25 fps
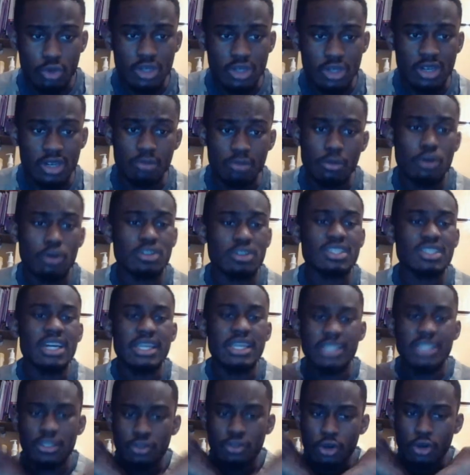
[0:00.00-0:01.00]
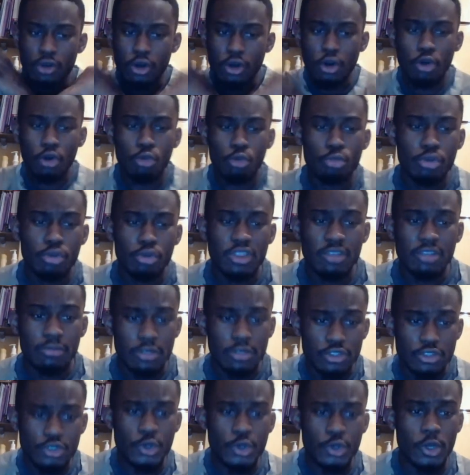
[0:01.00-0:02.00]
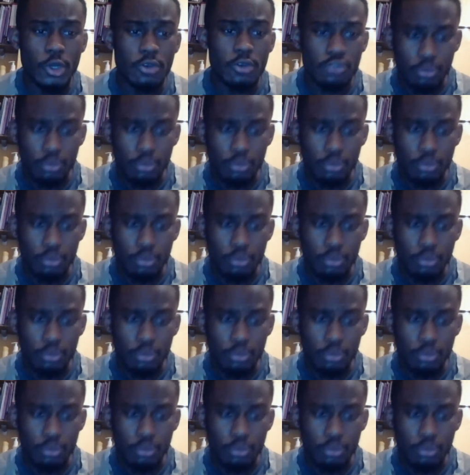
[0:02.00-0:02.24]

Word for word: is the word there in the Hebrew